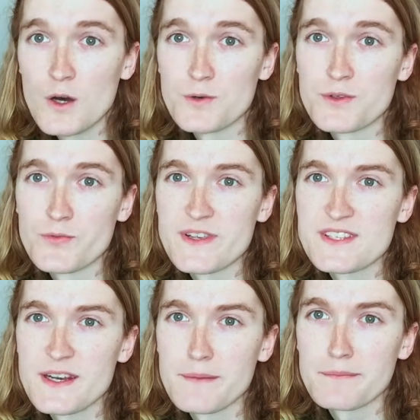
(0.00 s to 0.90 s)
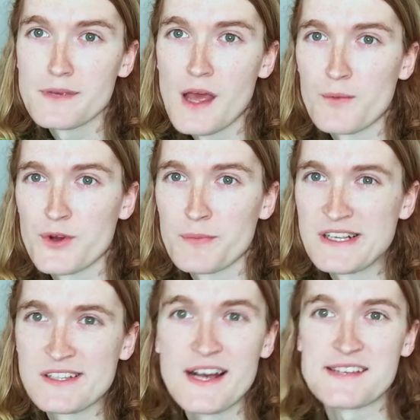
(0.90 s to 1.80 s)
oh, the reason I'm not wearing my
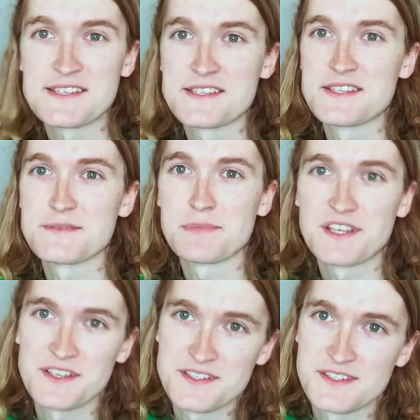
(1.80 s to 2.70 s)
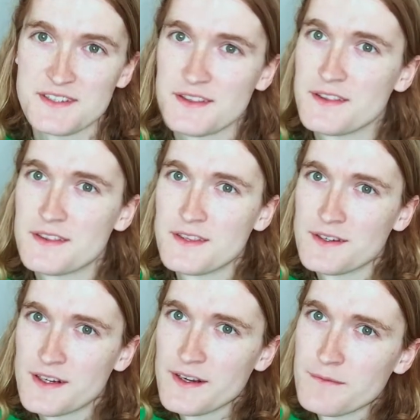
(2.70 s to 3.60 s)
glasses is because
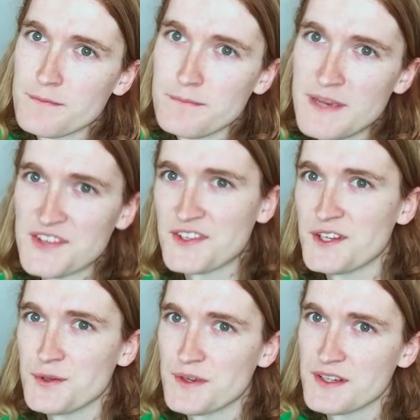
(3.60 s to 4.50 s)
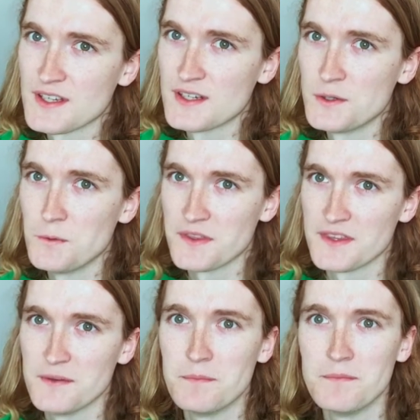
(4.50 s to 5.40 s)
they're kind of messy and you can tell with
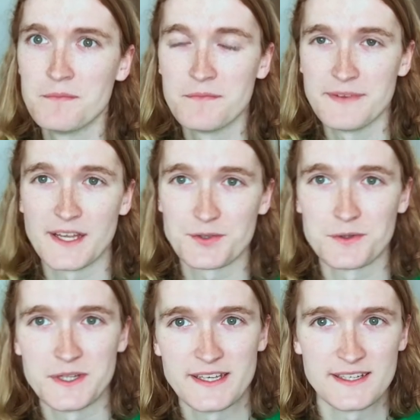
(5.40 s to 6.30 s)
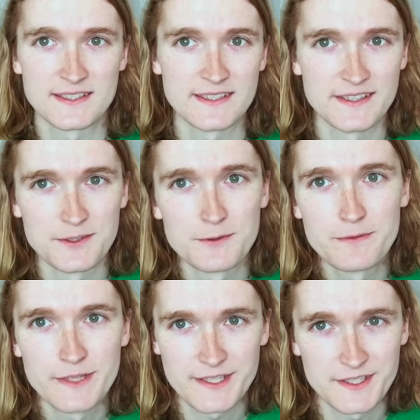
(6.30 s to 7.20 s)
the natural lighting and the
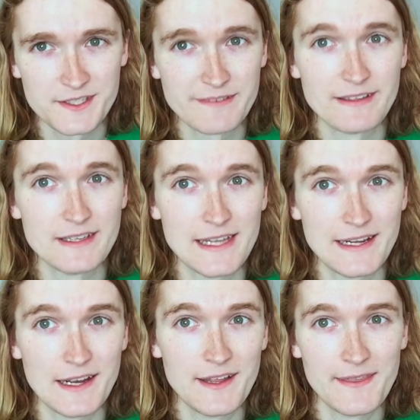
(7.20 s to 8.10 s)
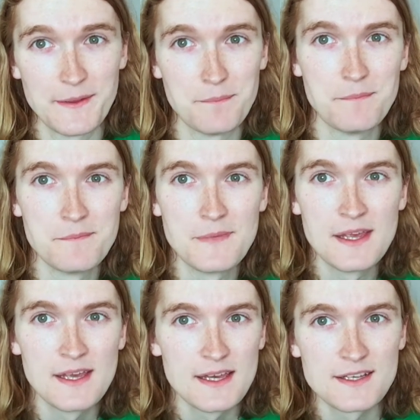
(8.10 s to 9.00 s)
reflecting of the light on them.
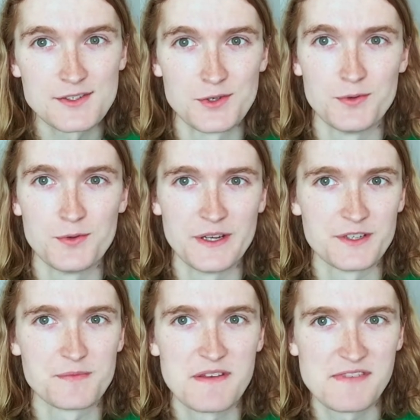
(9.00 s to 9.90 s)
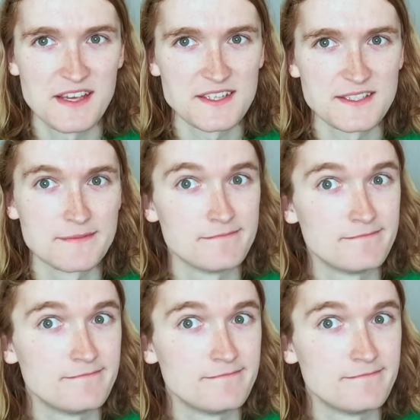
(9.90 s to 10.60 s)
So here's my face.